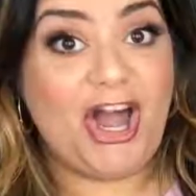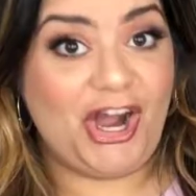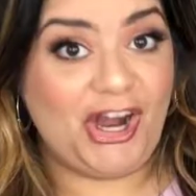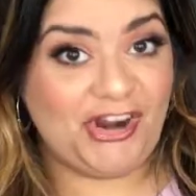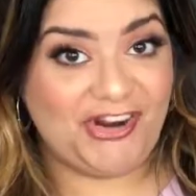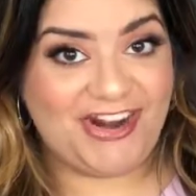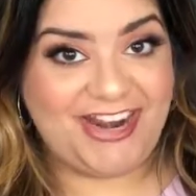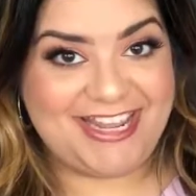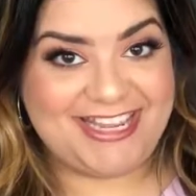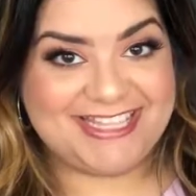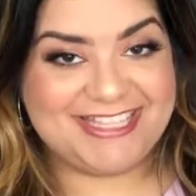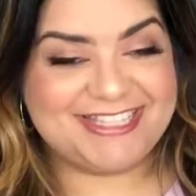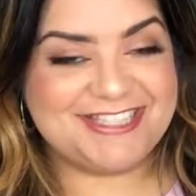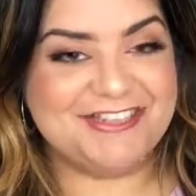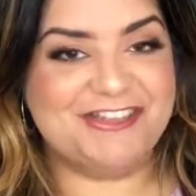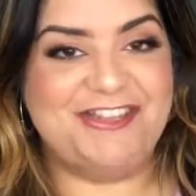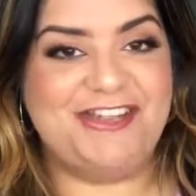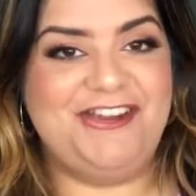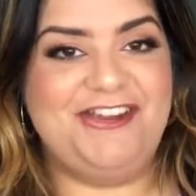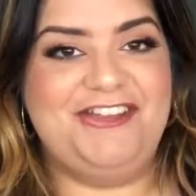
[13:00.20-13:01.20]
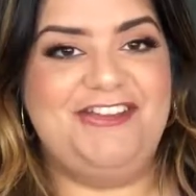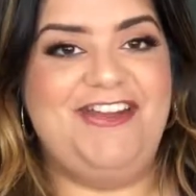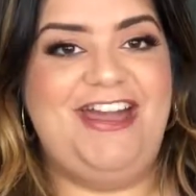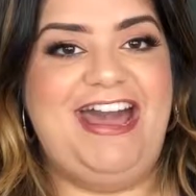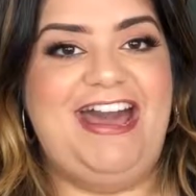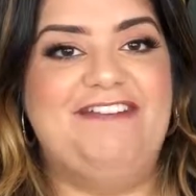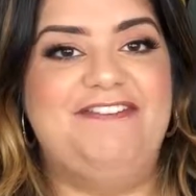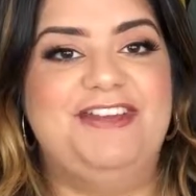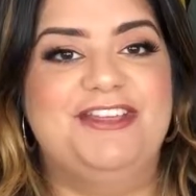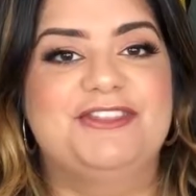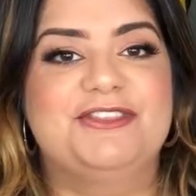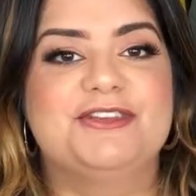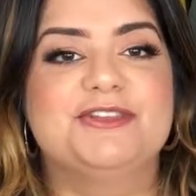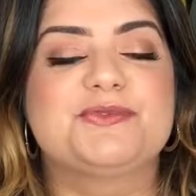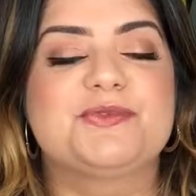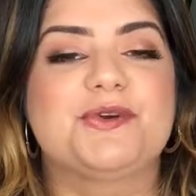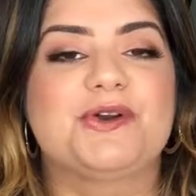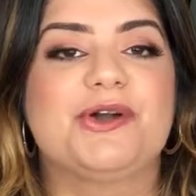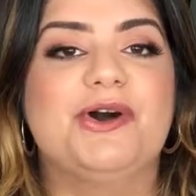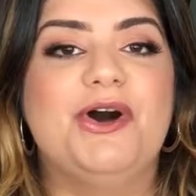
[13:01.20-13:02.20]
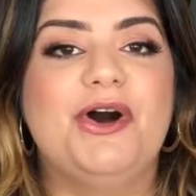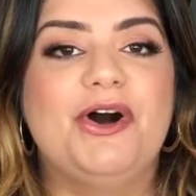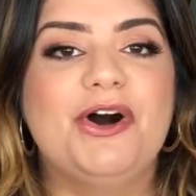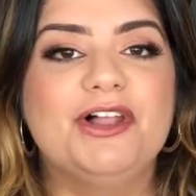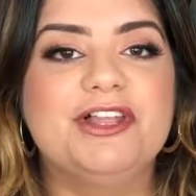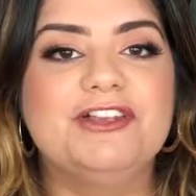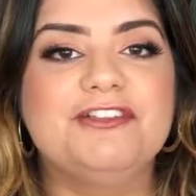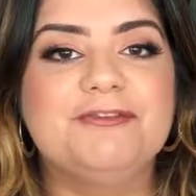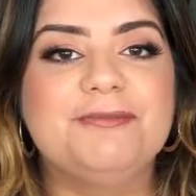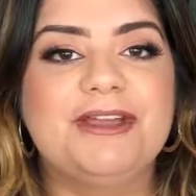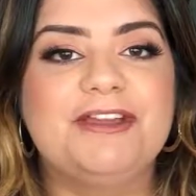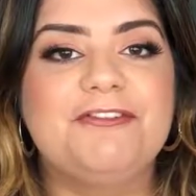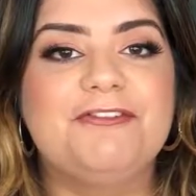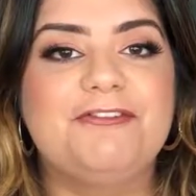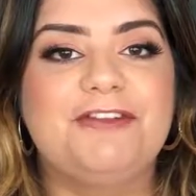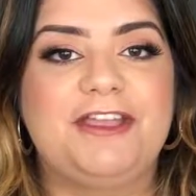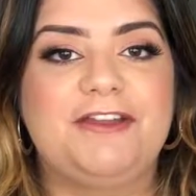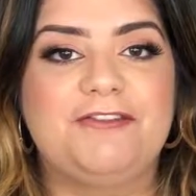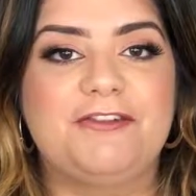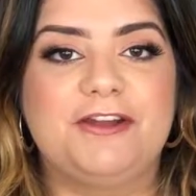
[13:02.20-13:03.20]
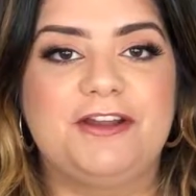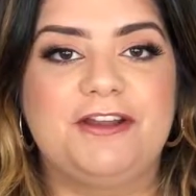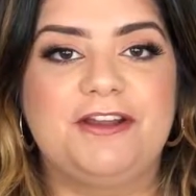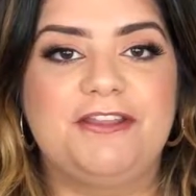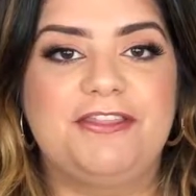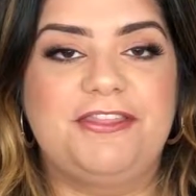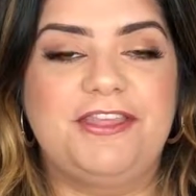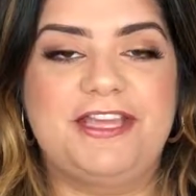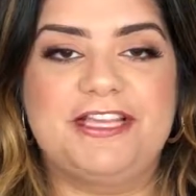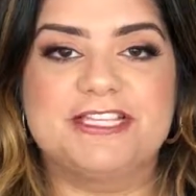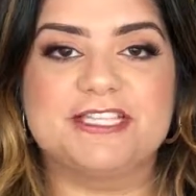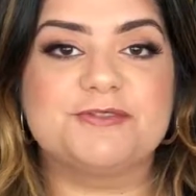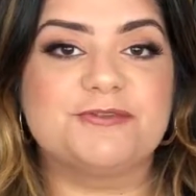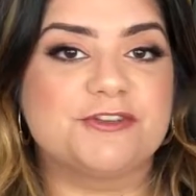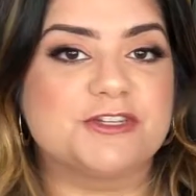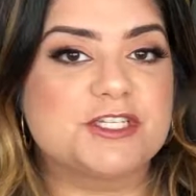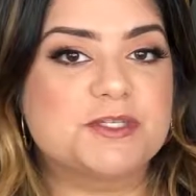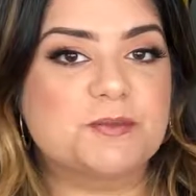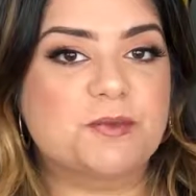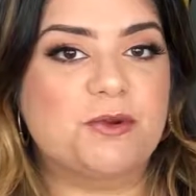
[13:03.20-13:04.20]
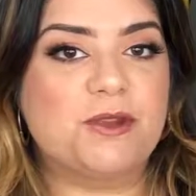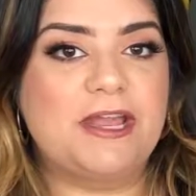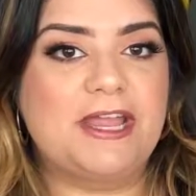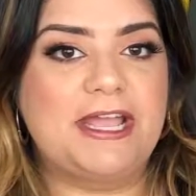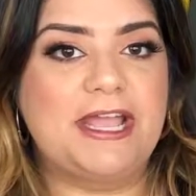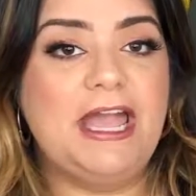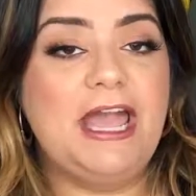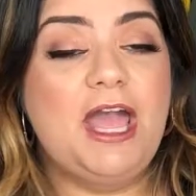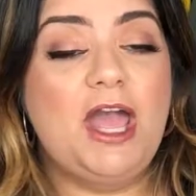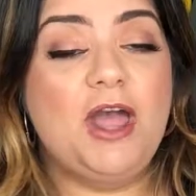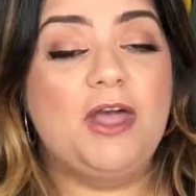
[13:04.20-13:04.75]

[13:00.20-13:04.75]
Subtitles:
All right, so there you have it. Those were all of my favorite things for spring,